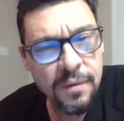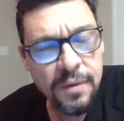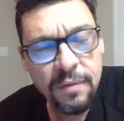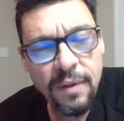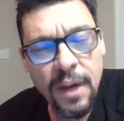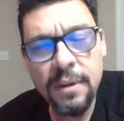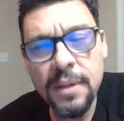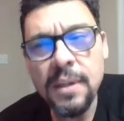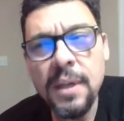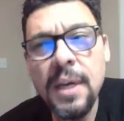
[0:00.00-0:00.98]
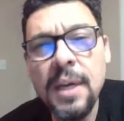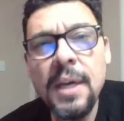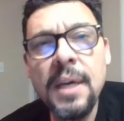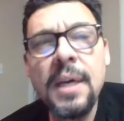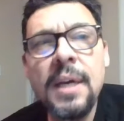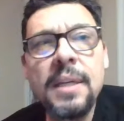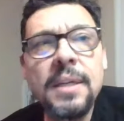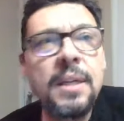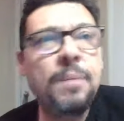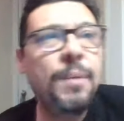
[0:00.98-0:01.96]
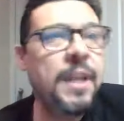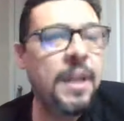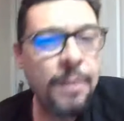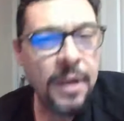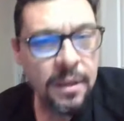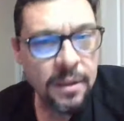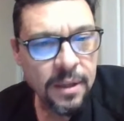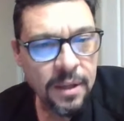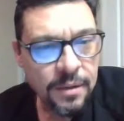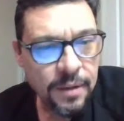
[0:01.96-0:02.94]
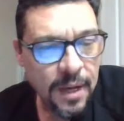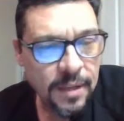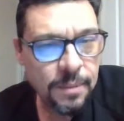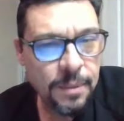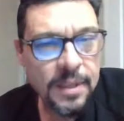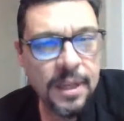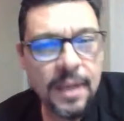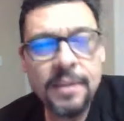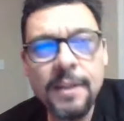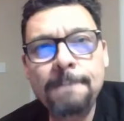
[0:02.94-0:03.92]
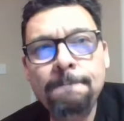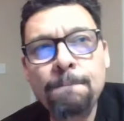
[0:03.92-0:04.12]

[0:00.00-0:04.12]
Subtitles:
for the virus is anybody coming into the country has to be tested.